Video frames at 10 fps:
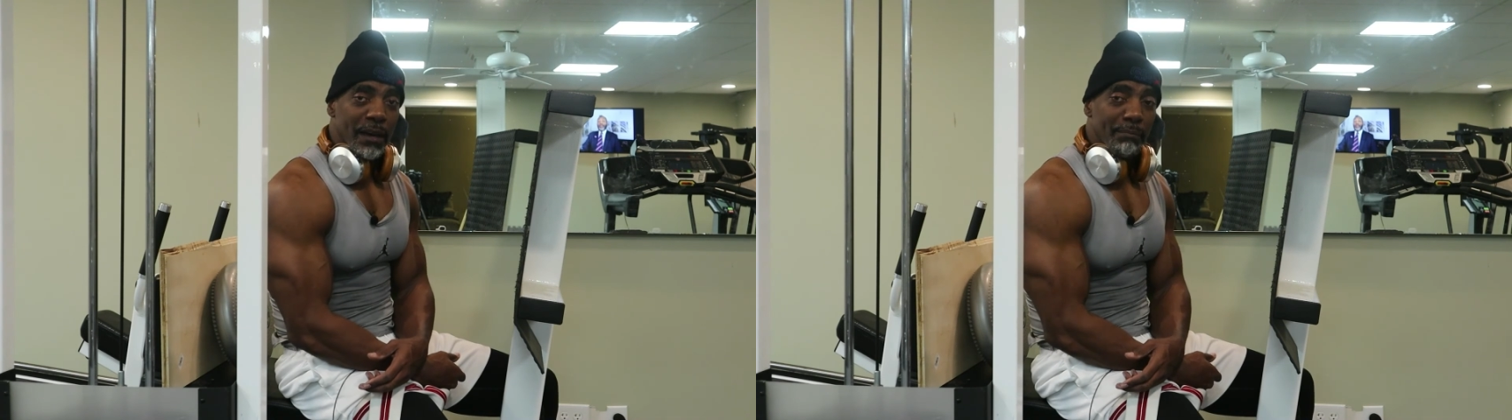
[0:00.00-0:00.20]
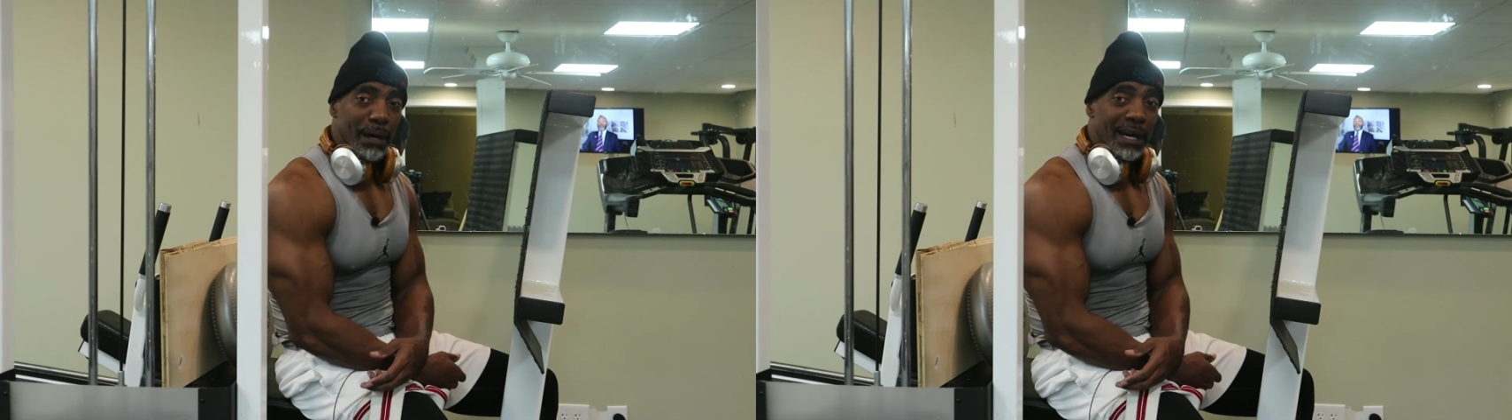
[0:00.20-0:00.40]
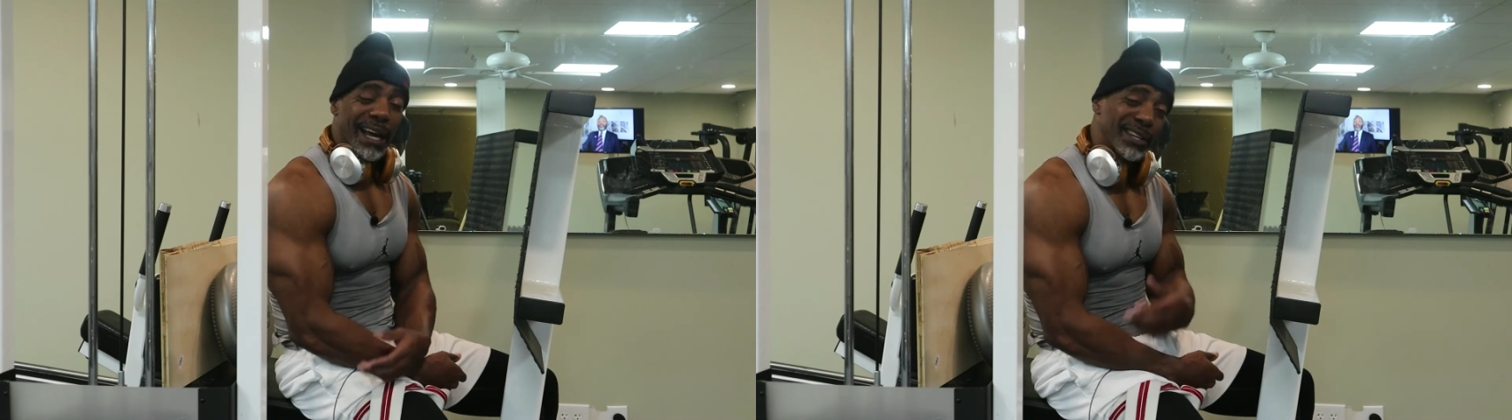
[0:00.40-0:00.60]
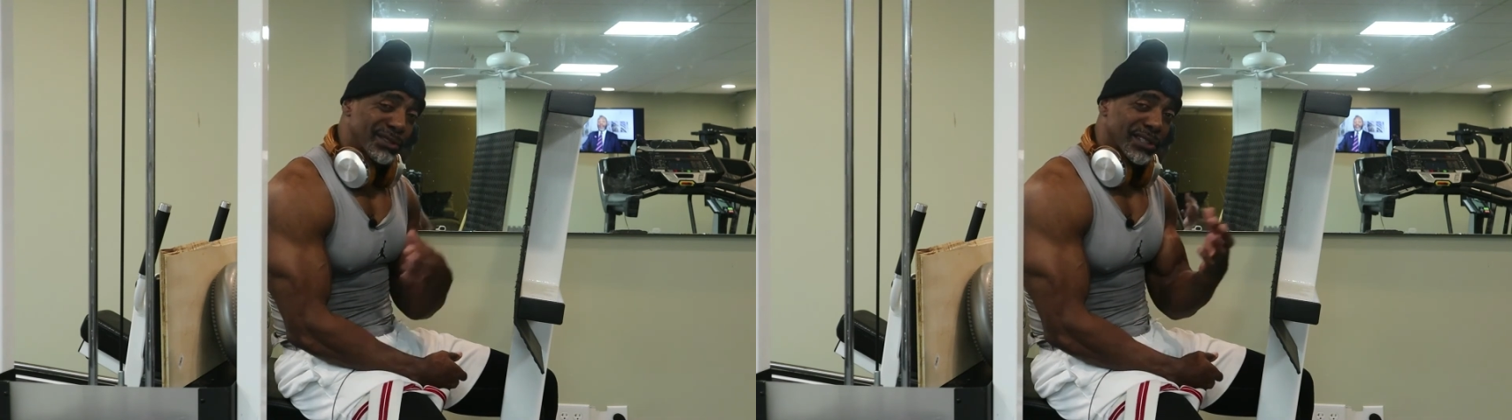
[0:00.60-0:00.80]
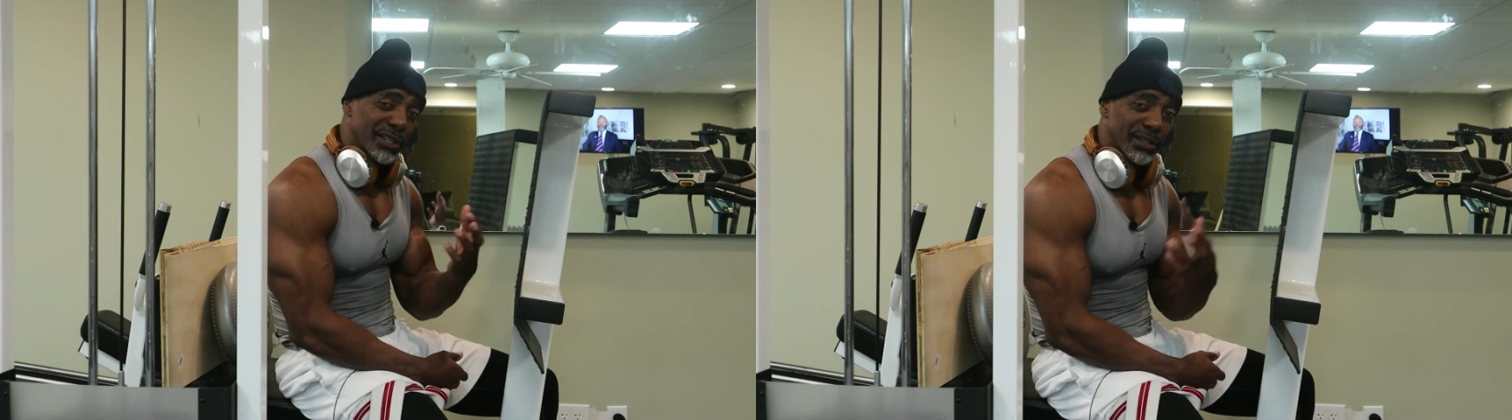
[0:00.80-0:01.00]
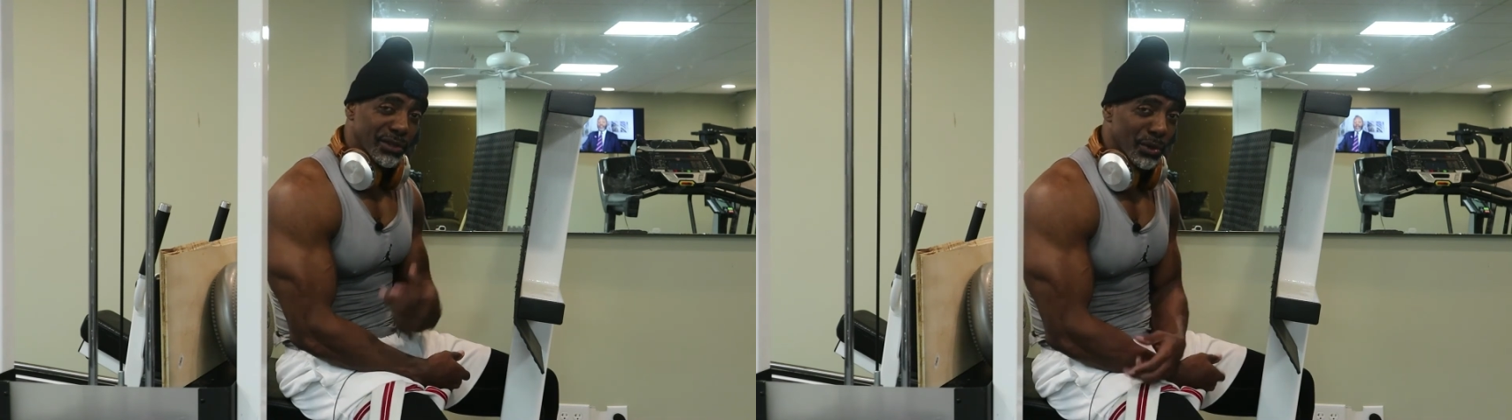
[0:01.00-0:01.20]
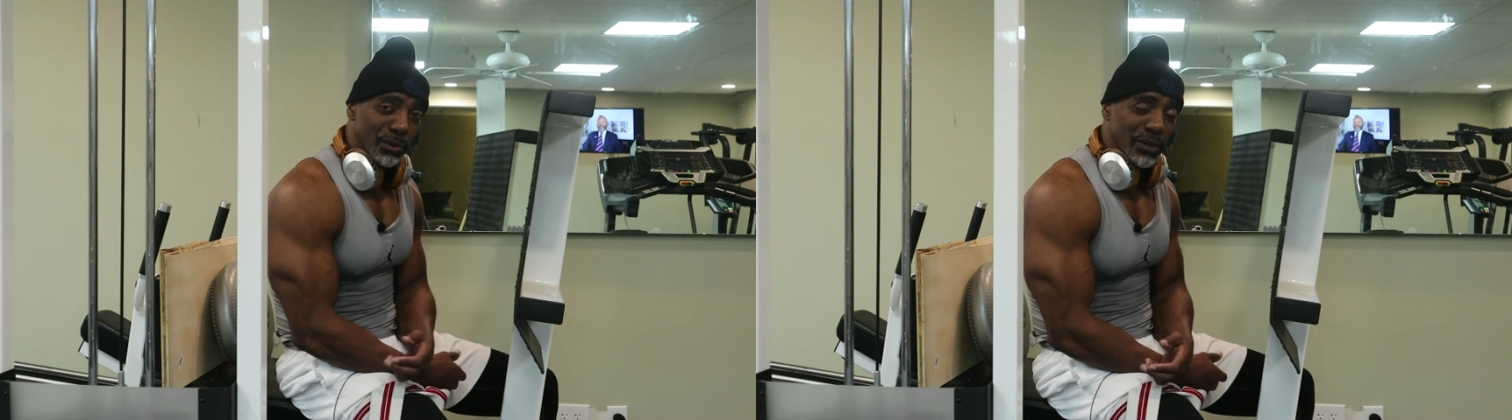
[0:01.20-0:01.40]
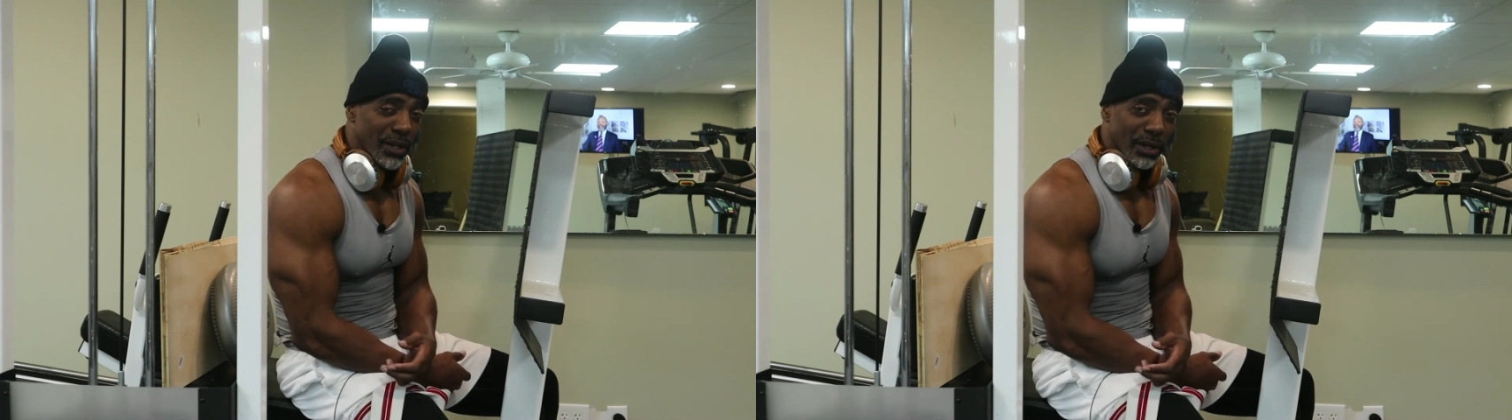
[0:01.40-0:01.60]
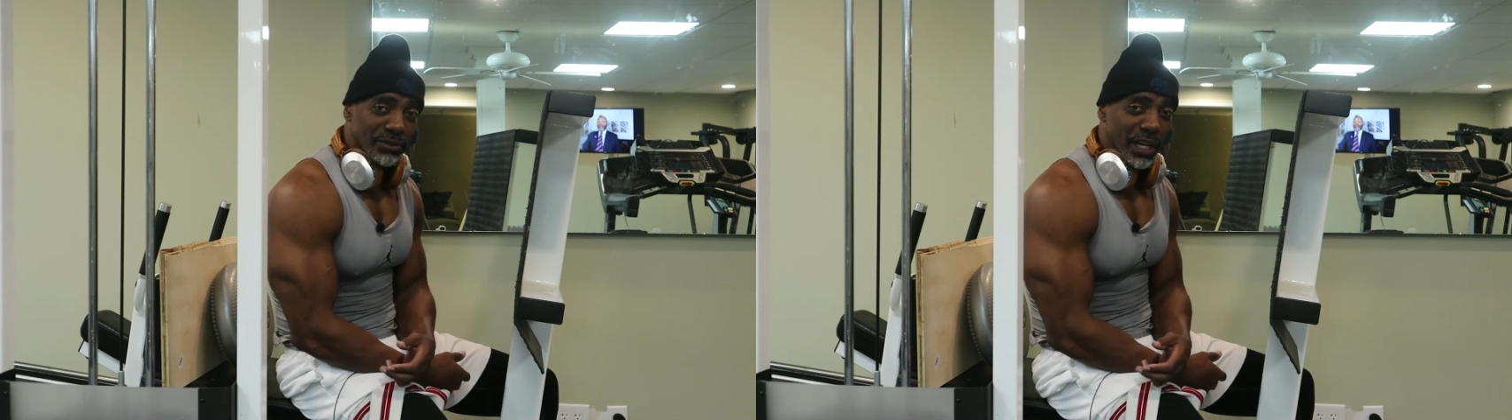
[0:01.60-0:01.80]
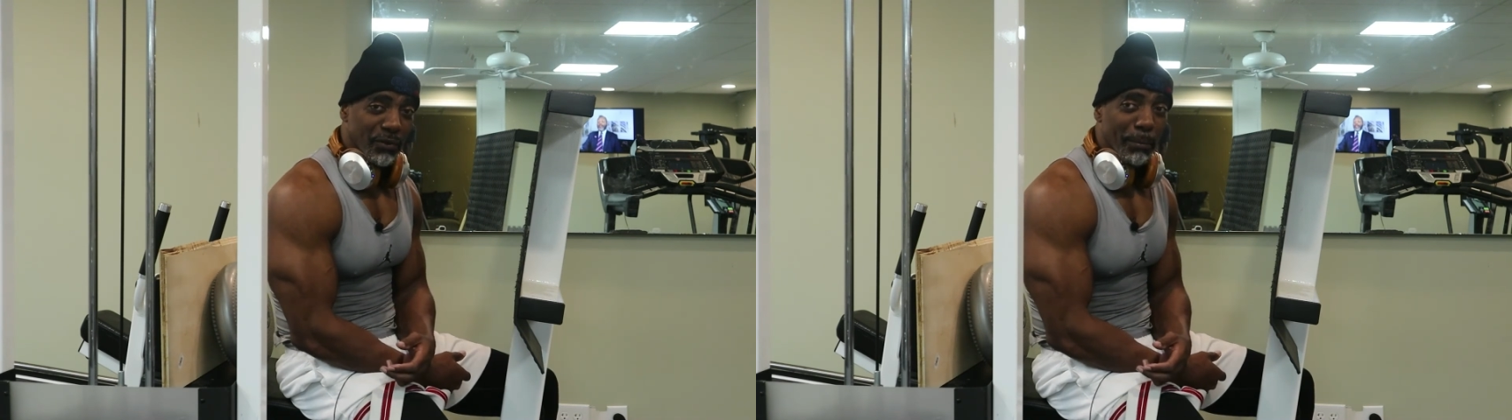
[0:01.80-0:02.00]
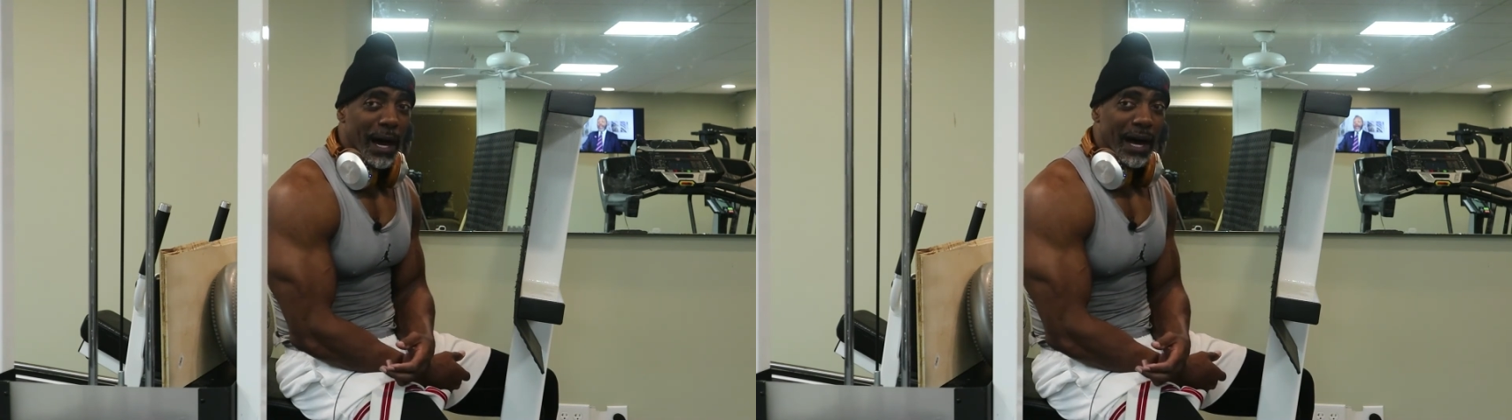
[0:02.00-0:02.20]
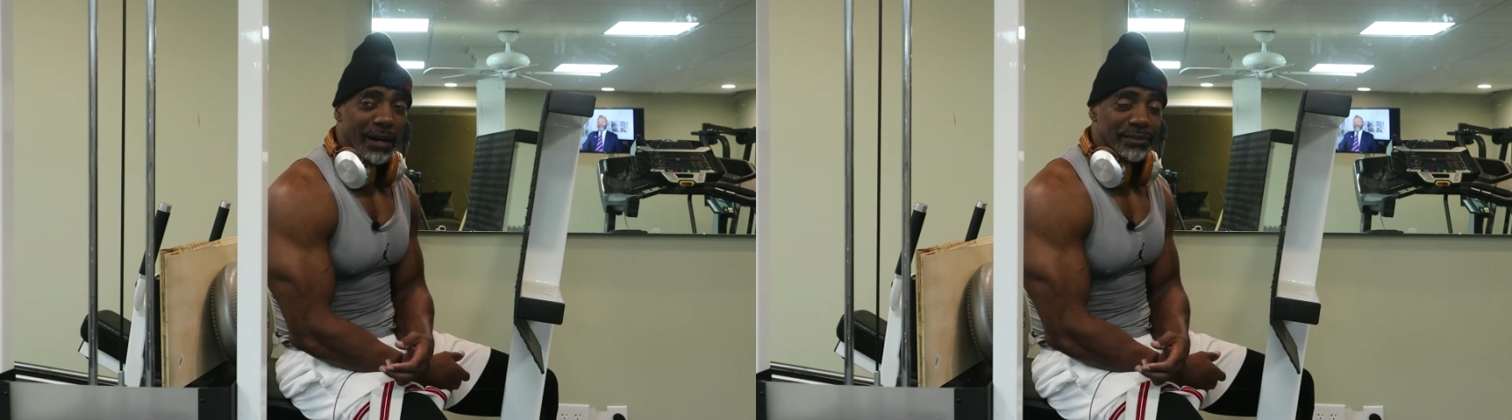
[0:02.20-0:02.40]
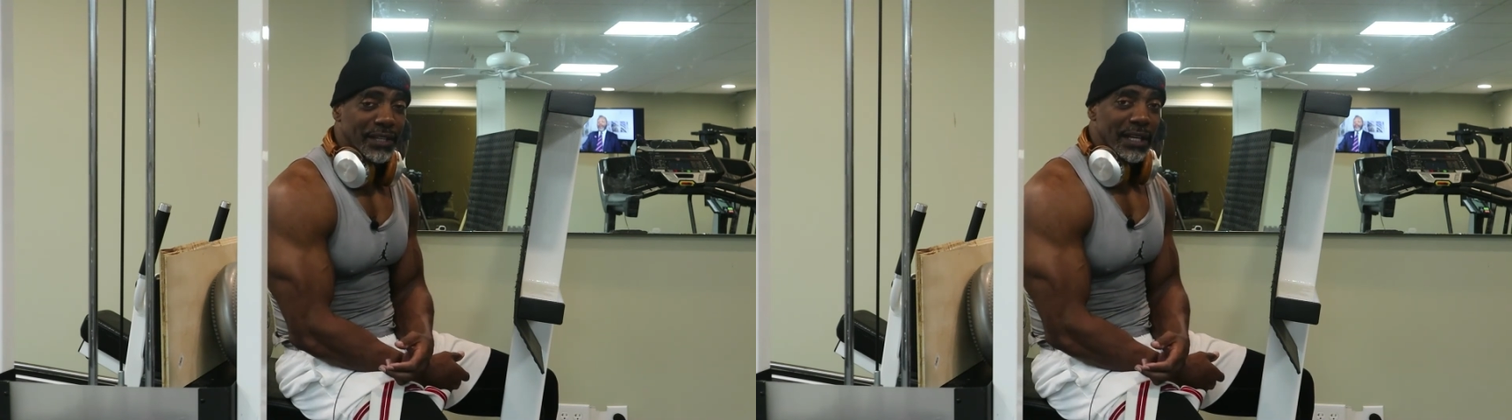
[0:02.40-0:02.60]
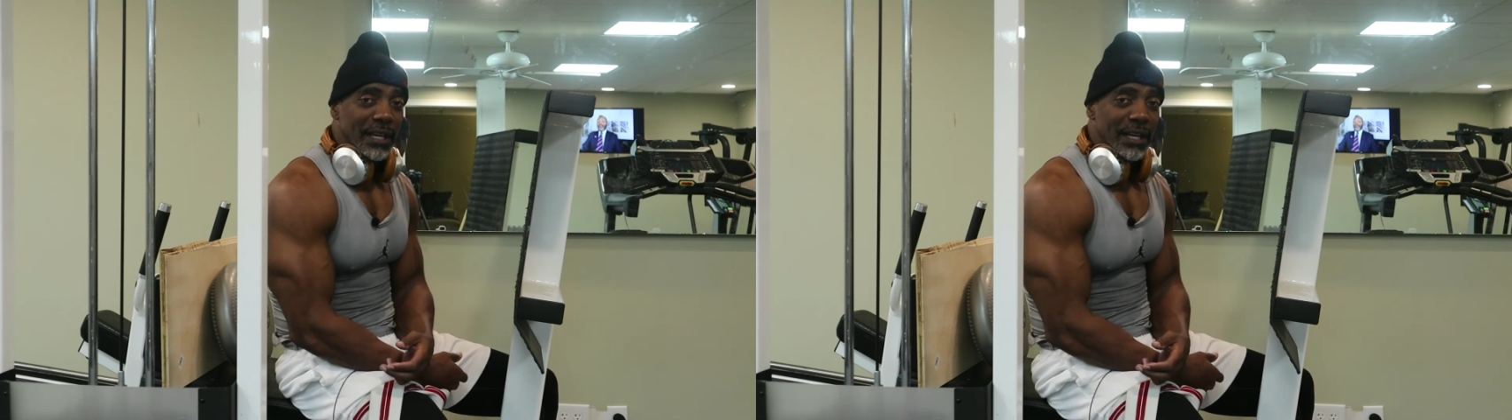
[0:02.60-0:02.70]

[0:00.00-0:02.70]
But I used to do, several miles.